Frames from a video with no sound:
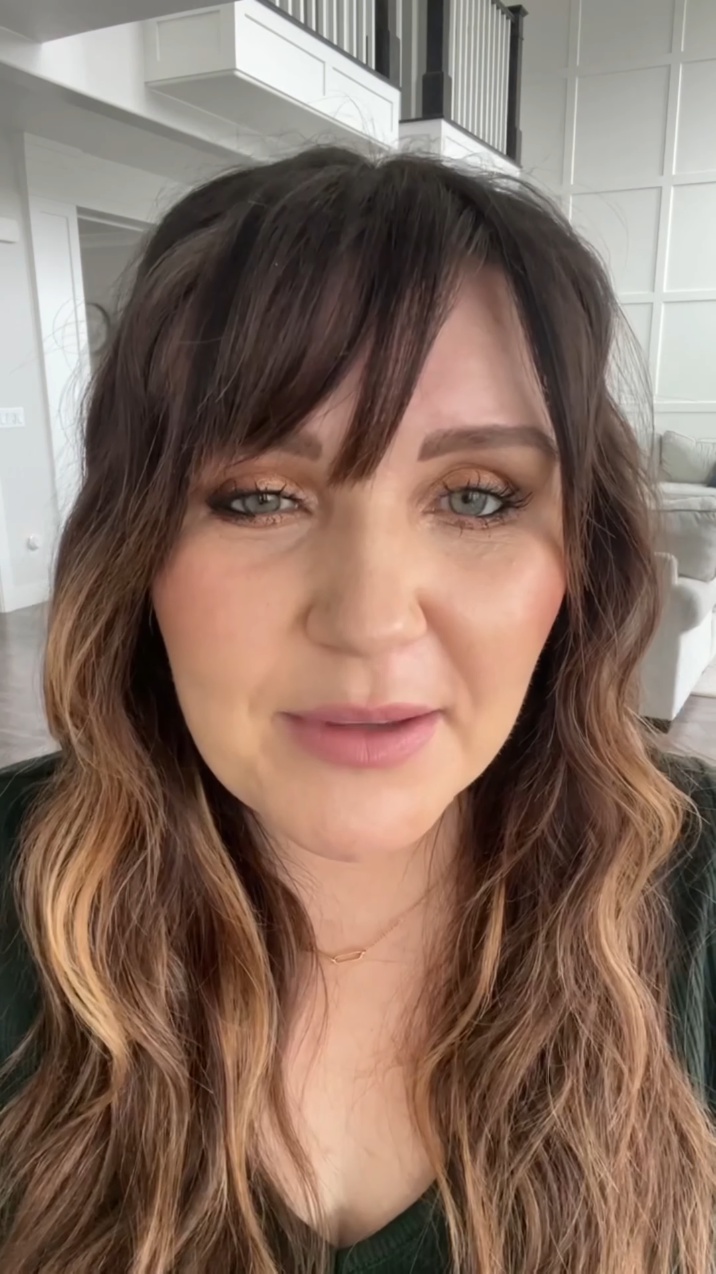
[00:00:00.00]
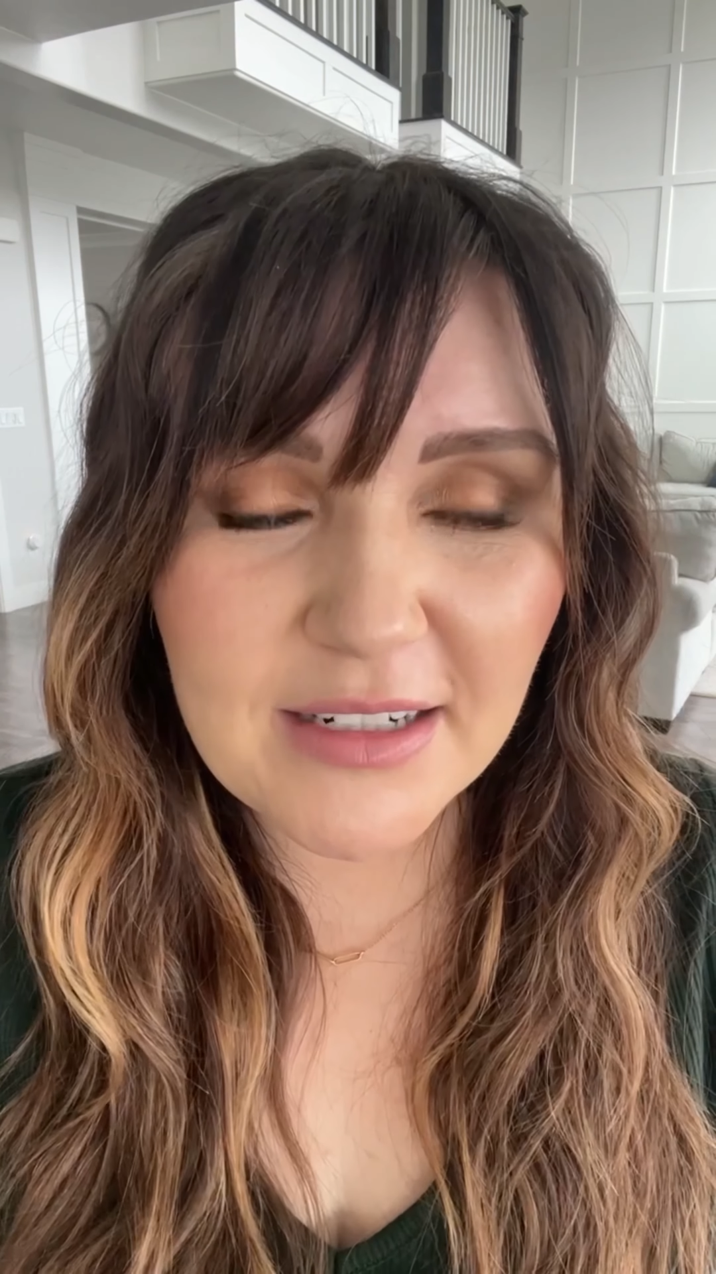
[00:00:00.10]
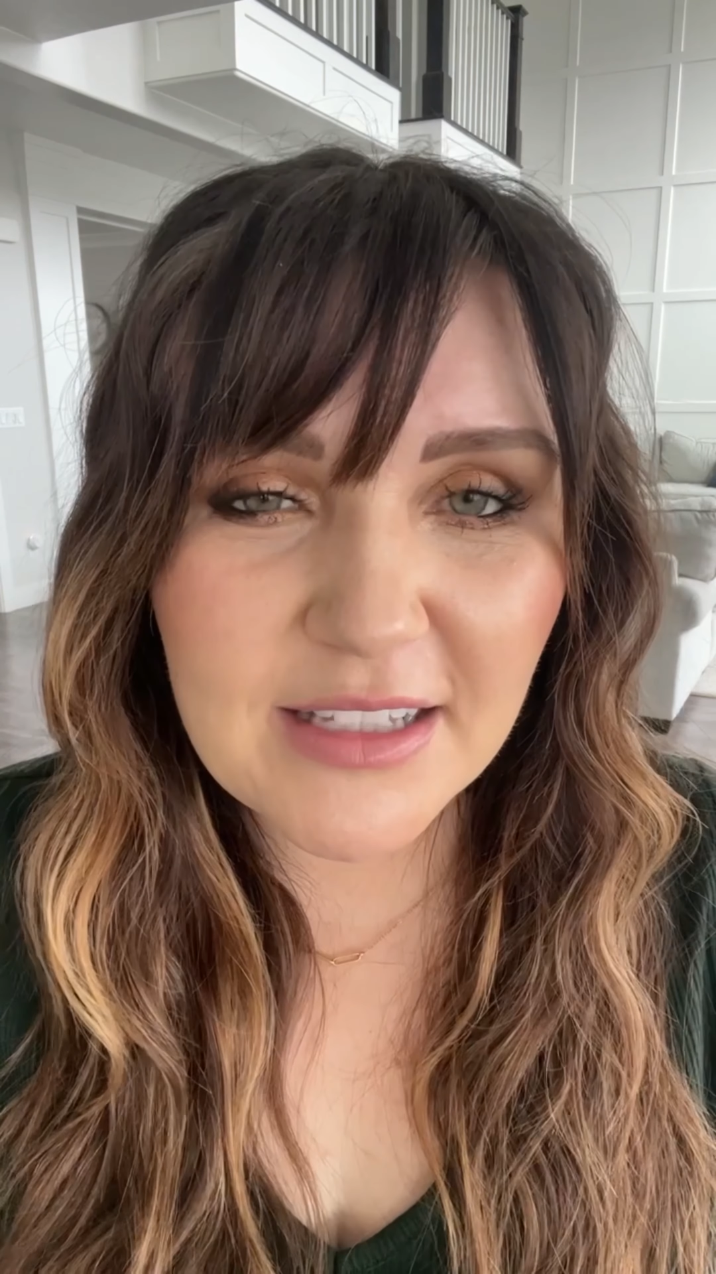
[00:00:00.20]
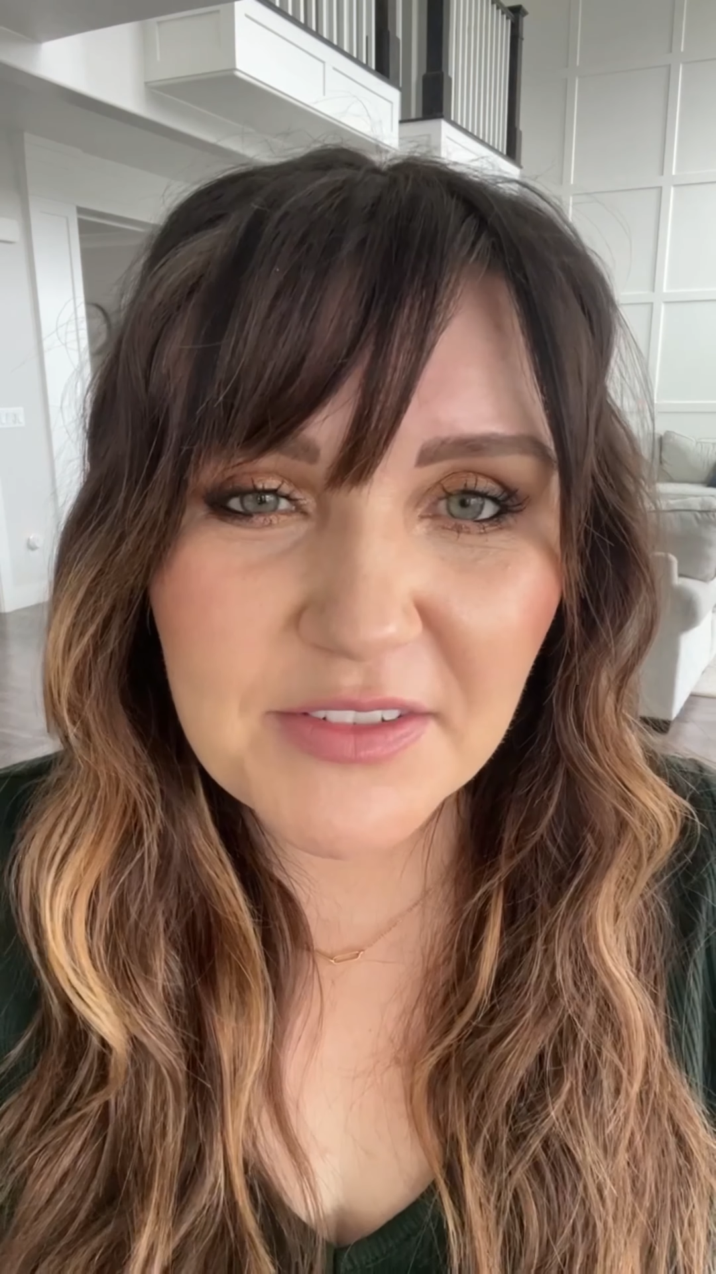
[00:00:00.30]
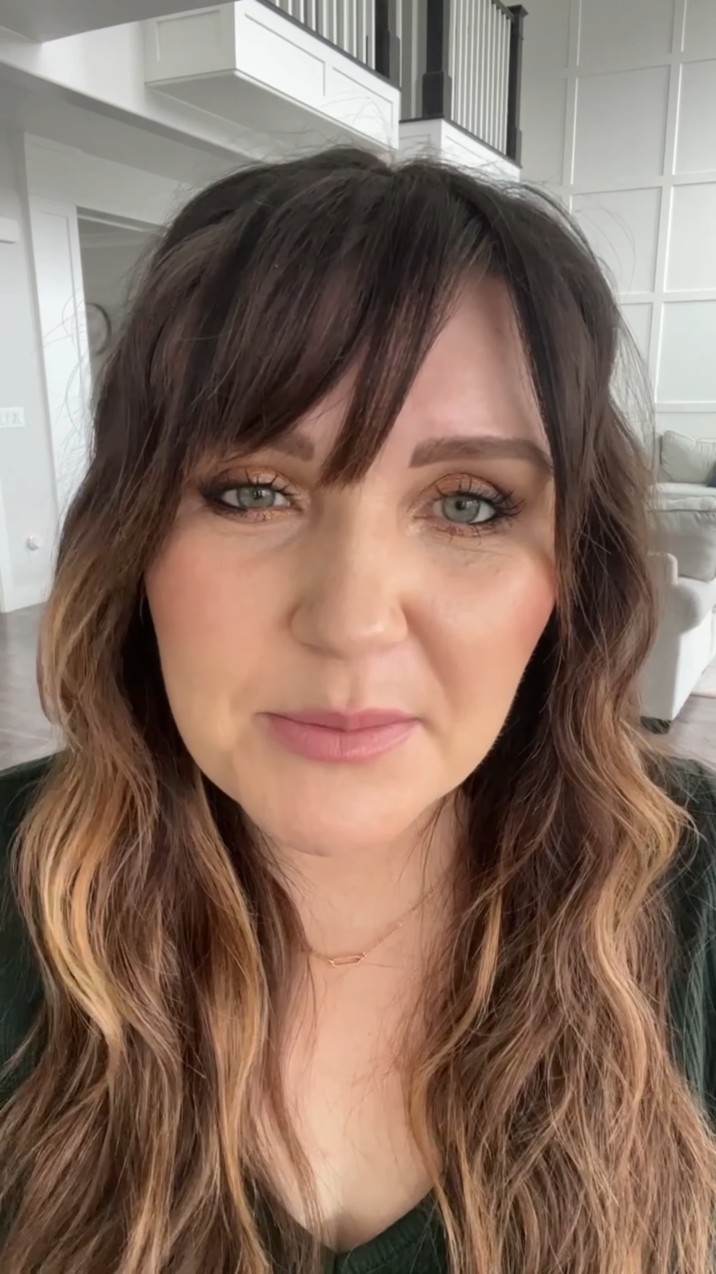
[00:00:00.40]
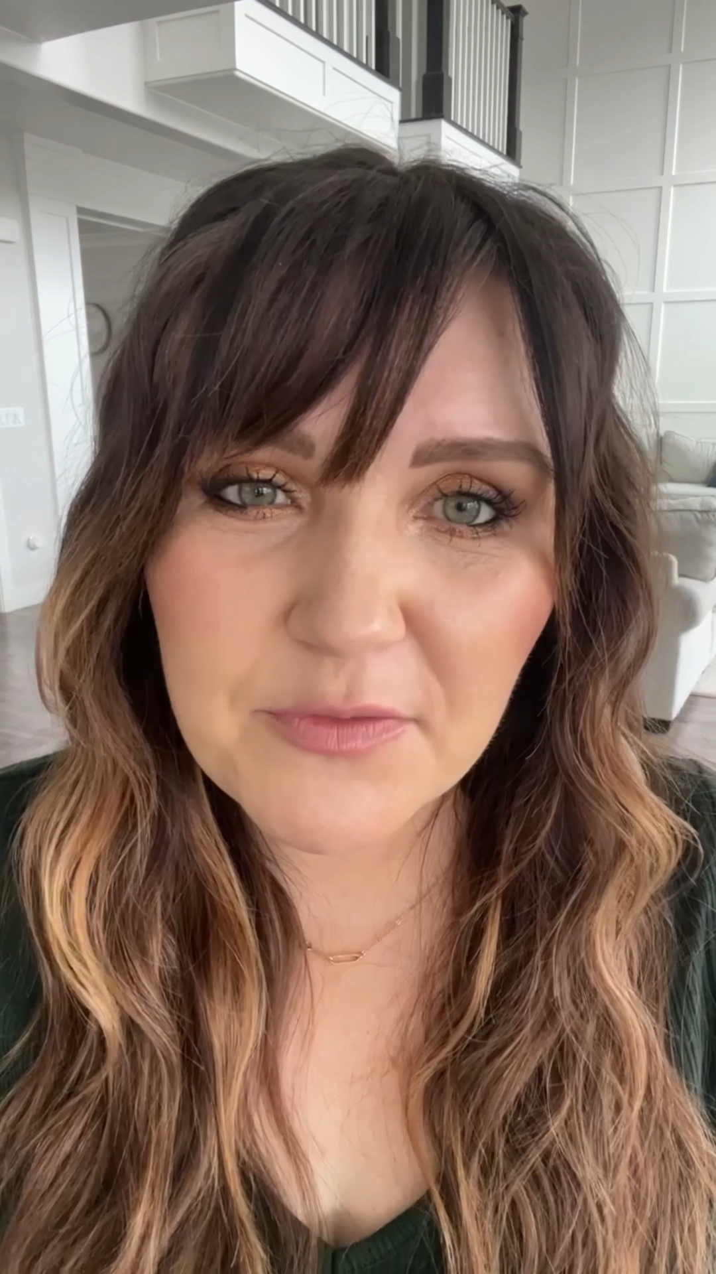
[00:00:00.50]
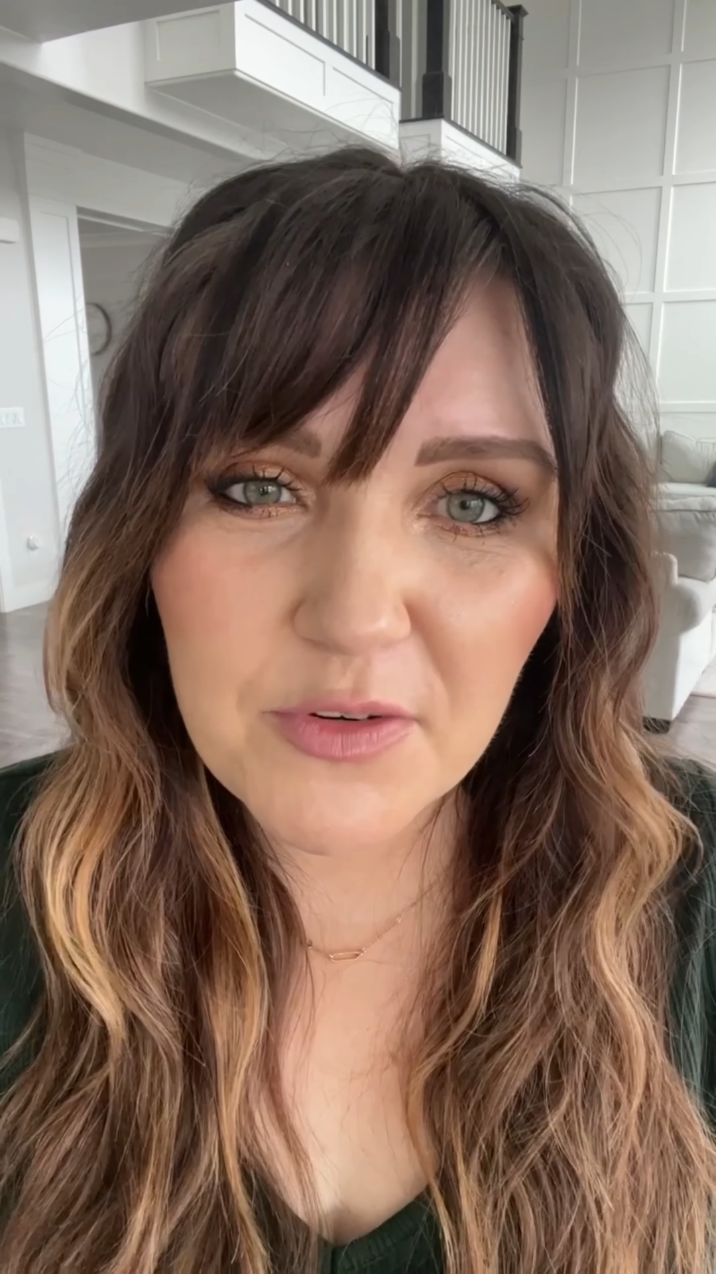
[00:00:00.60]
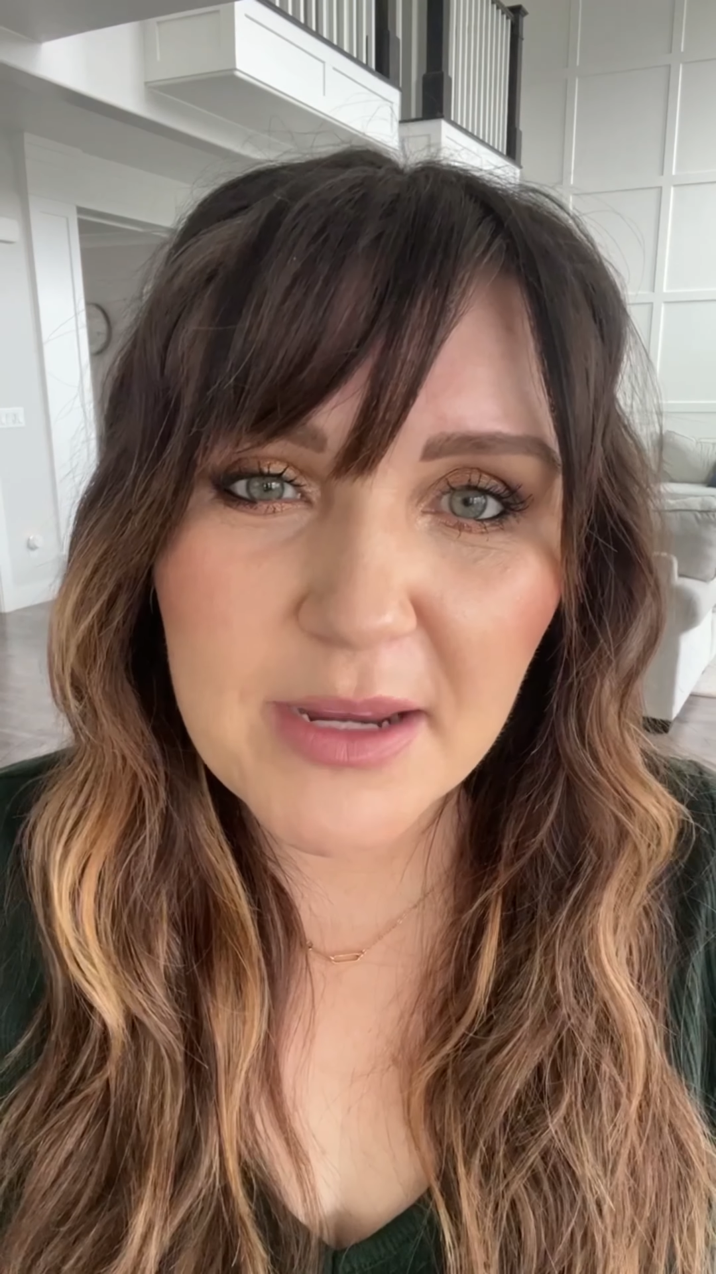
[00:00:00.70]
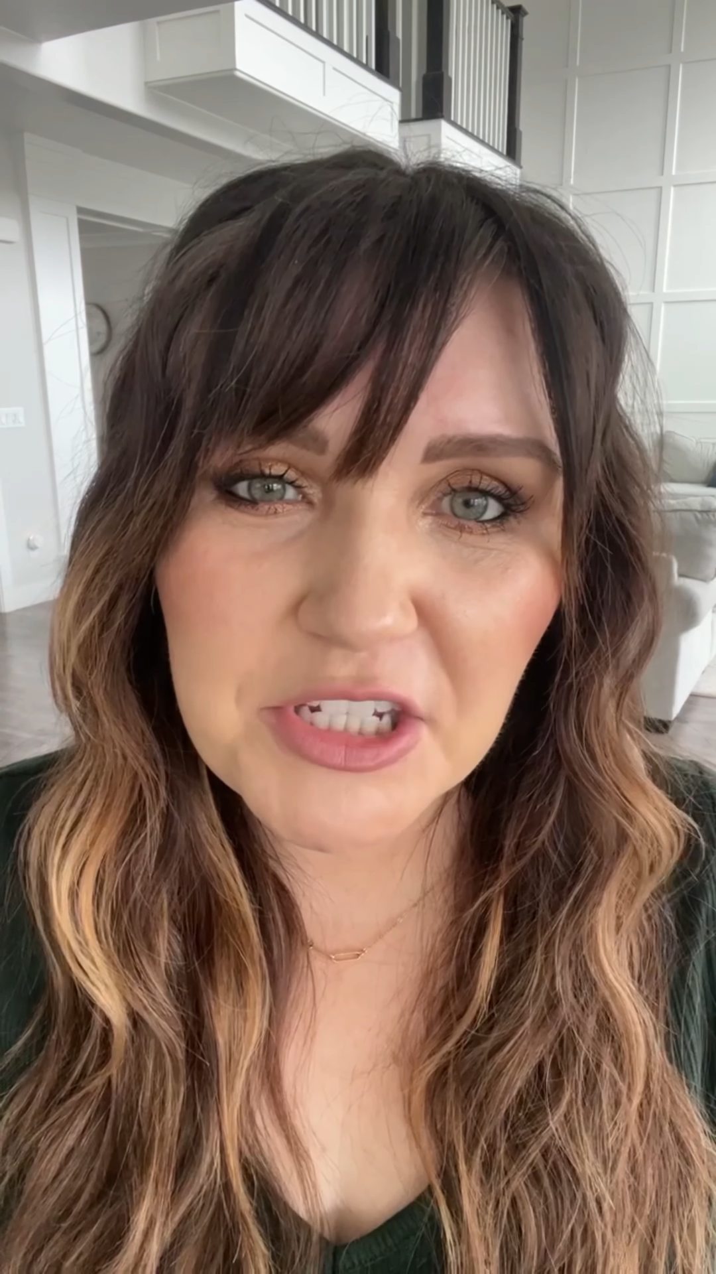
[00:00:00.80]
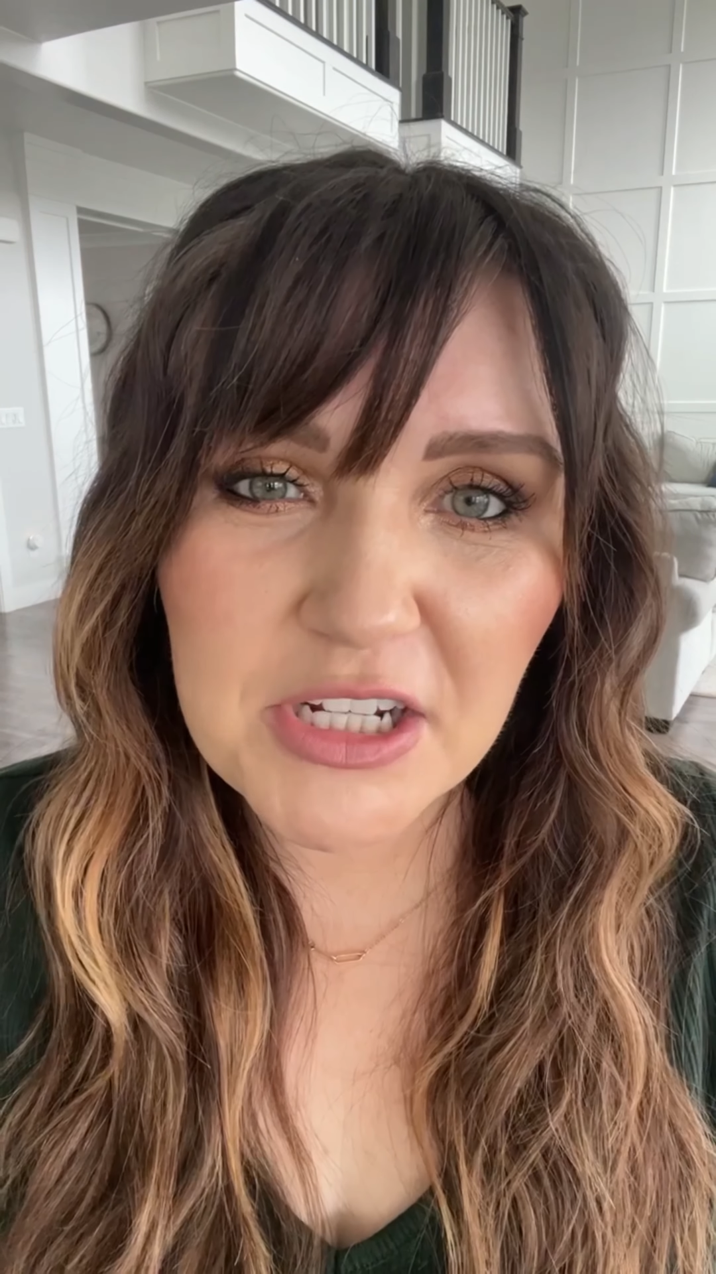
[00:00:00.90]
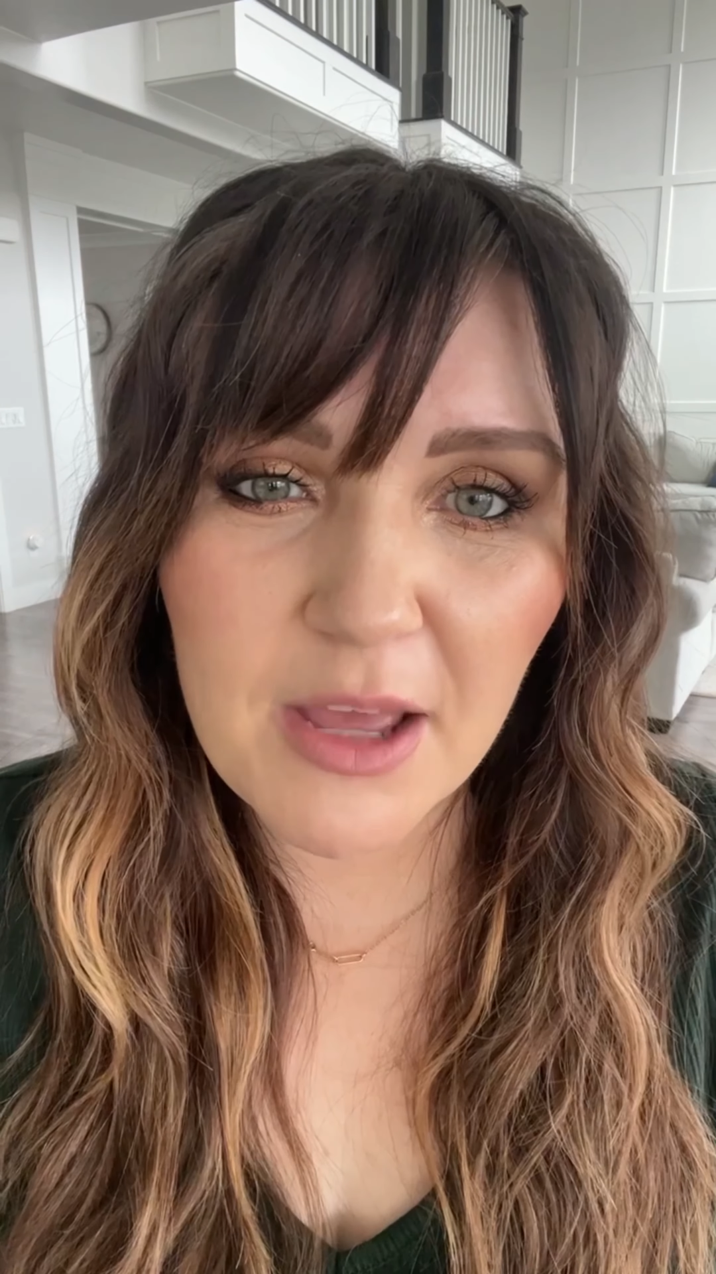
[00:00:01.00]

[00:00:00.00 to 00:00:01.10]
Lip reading: gonna leave some information